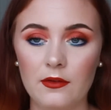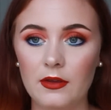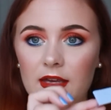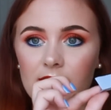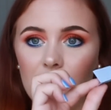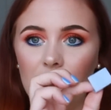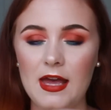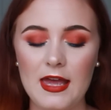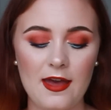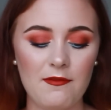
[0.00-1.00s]
Okay, so
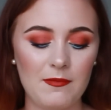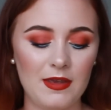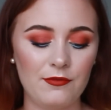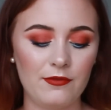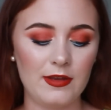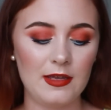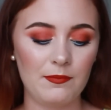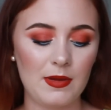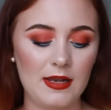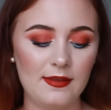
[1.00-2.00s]
I have my 3
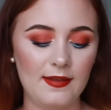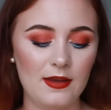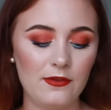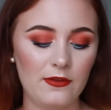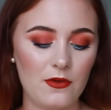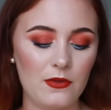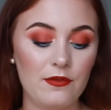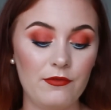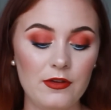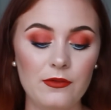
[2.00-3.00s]
palettes here. So
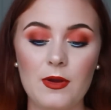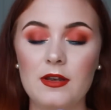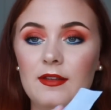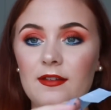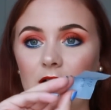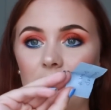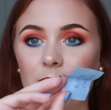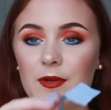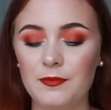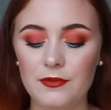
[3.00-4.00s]
the first one is
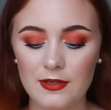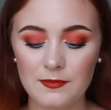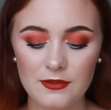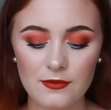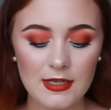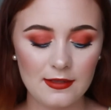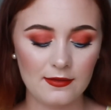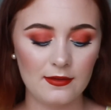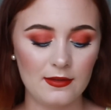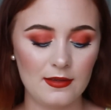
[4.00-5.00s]
Colourpop Dream
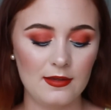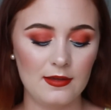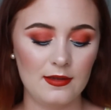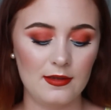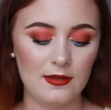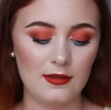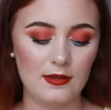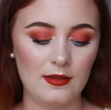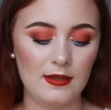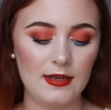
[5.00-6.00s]
St.
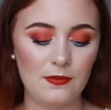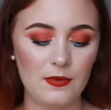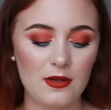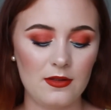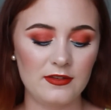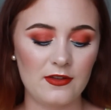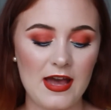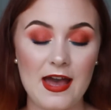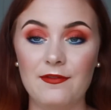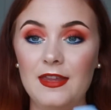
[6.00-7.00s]
And then we also
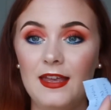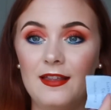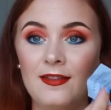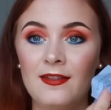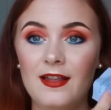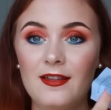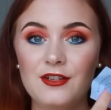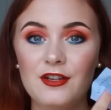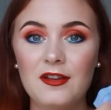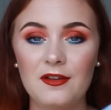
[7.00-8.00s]
have the
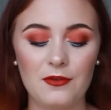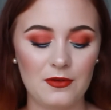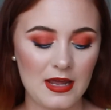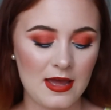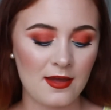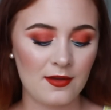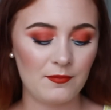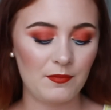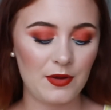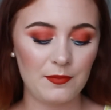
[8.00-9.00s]
Natasha Denona
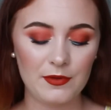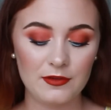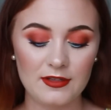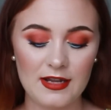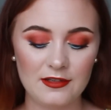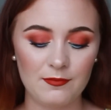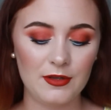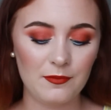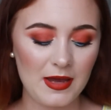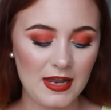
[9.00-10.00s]

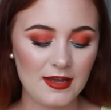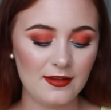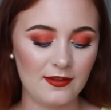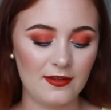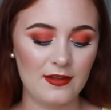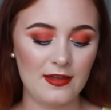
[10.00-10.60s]
purple/blue palette.